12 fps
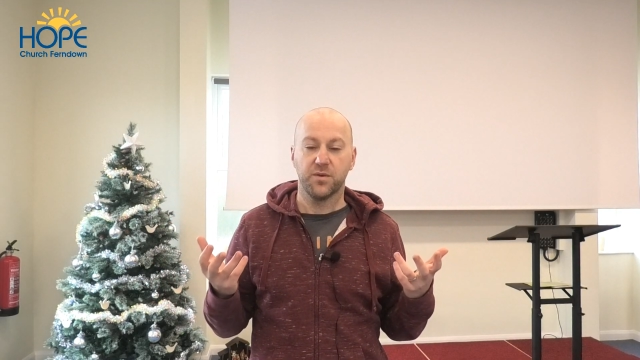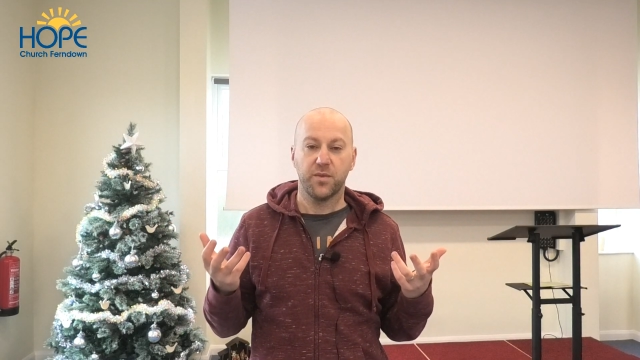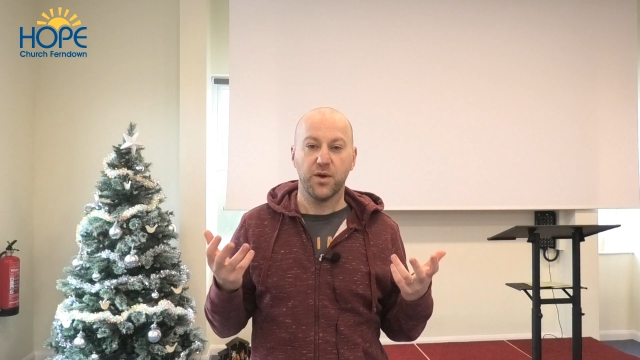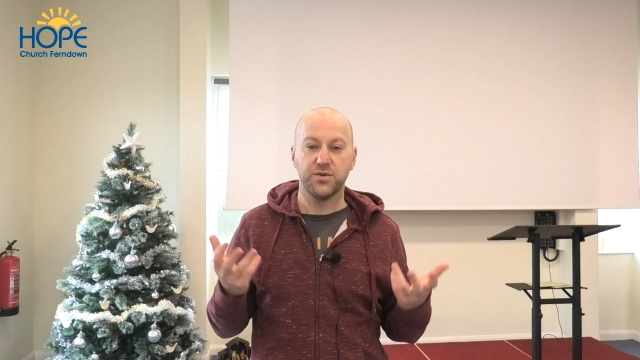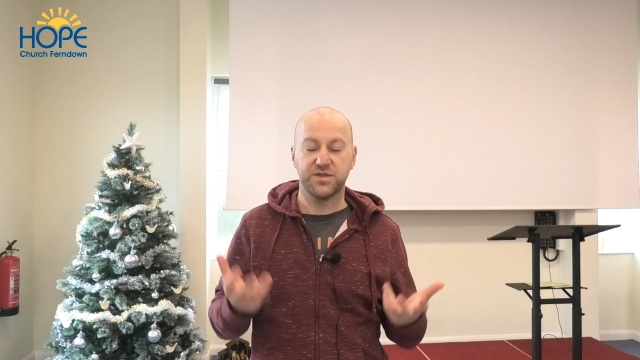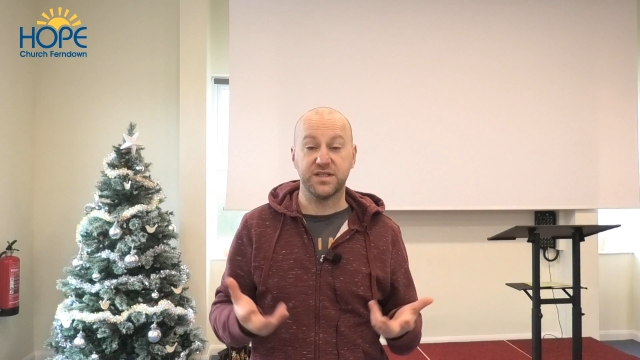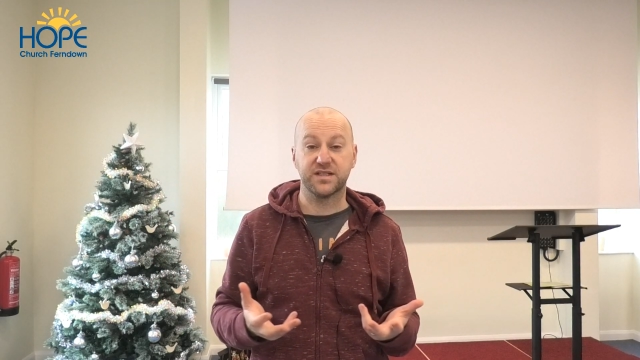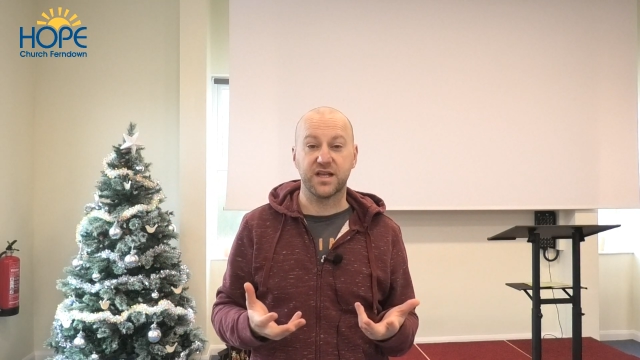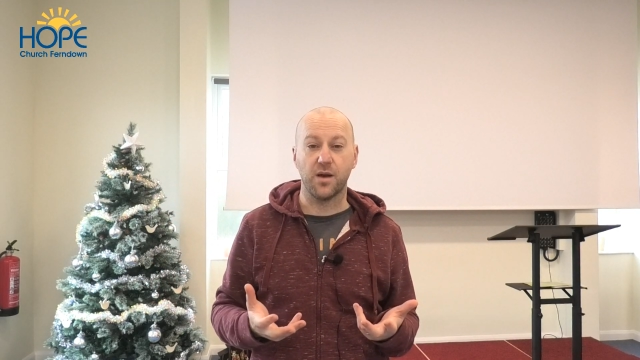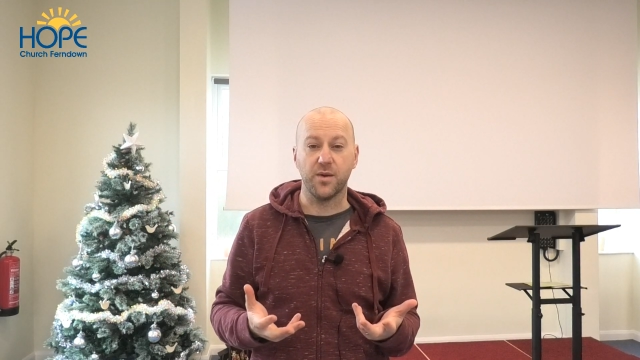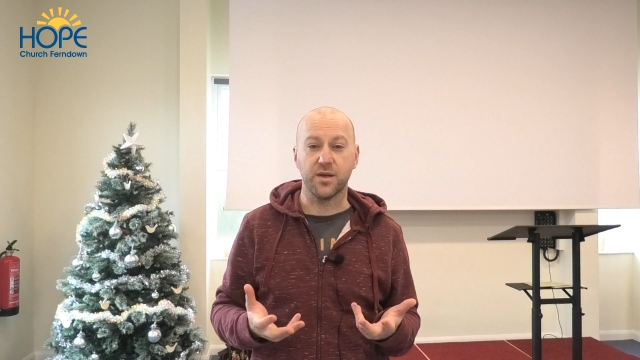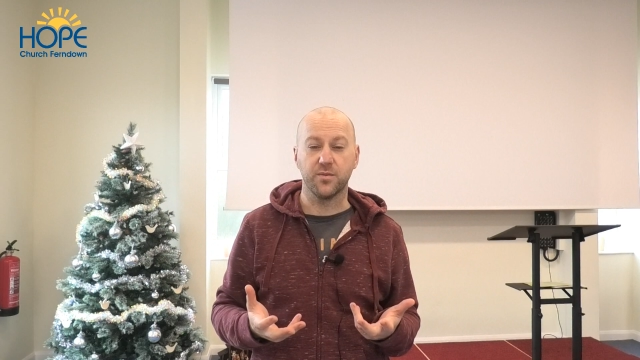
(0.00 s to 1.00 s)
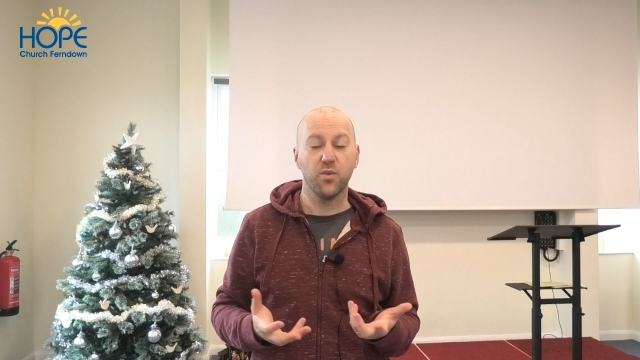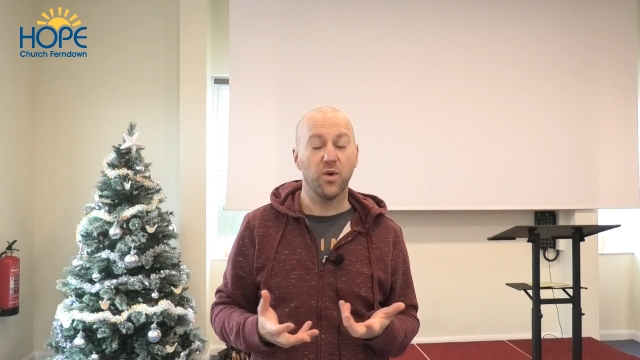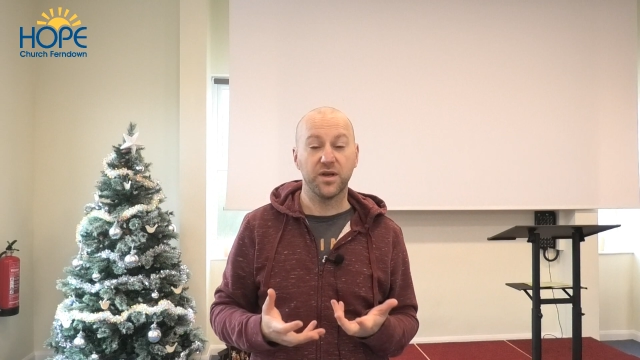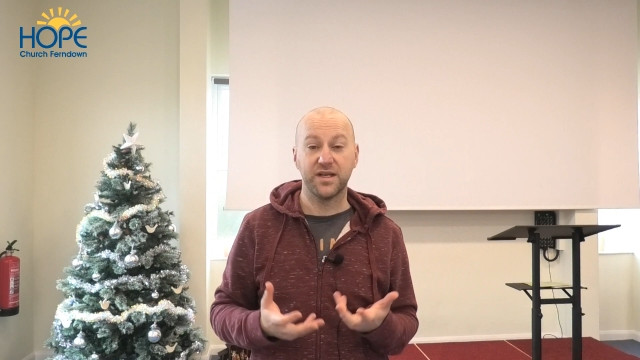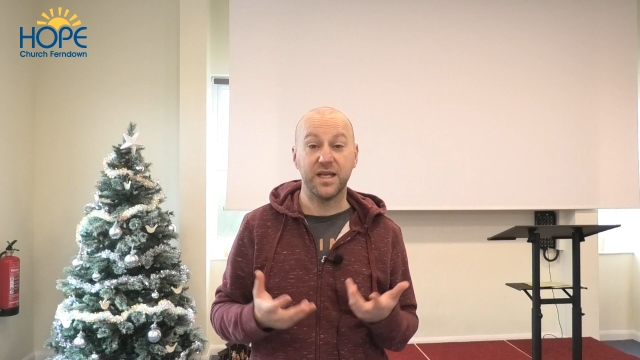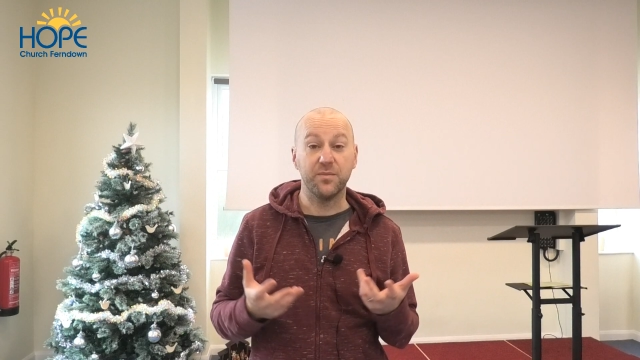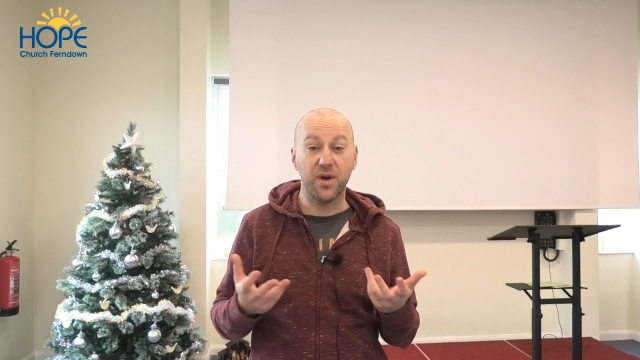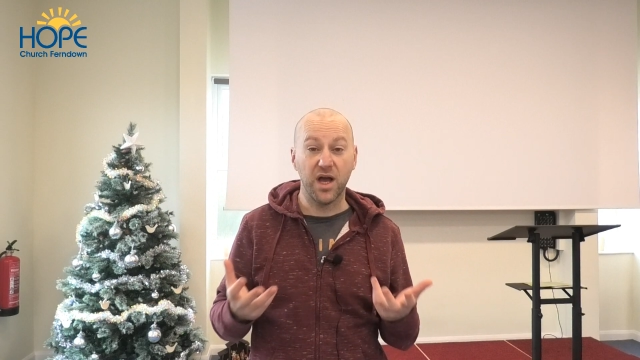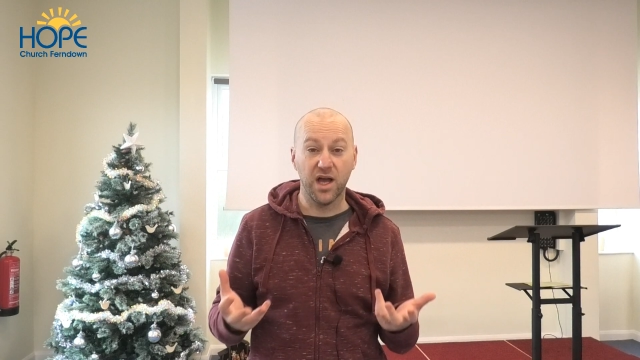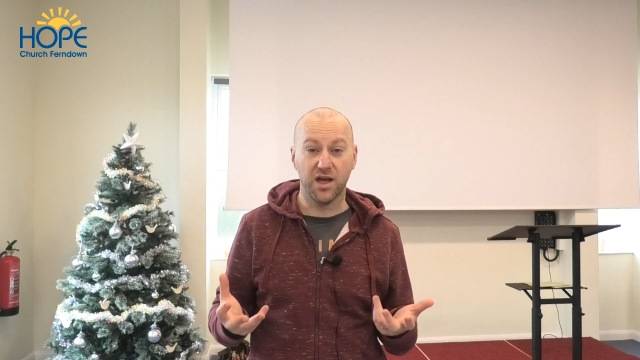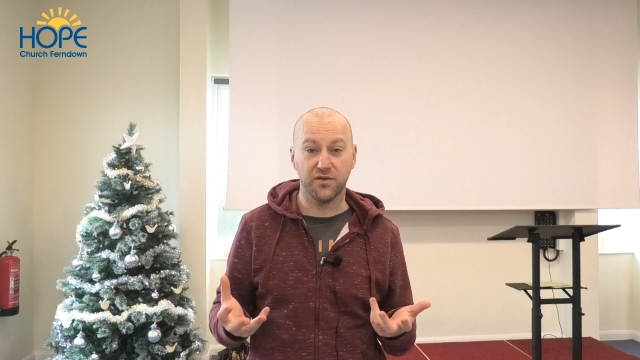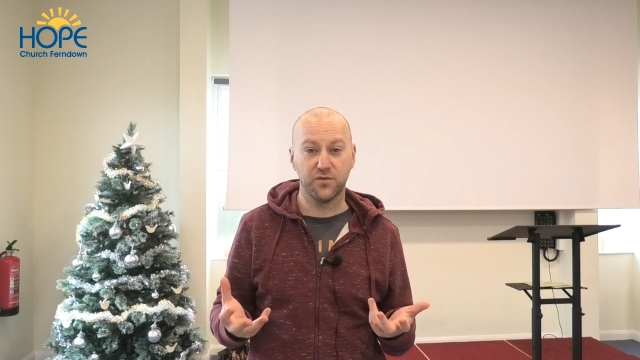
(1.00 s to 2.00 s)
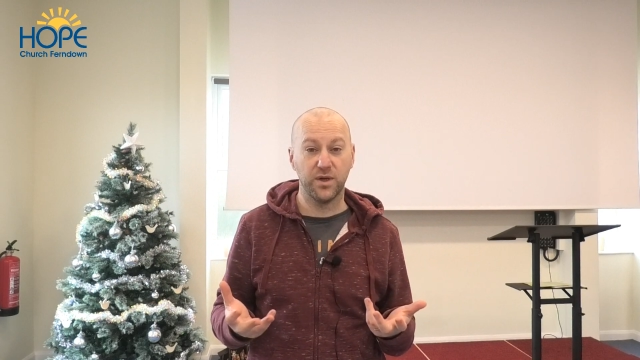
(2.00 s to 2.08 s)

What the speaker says: post his coming, but what did he birth?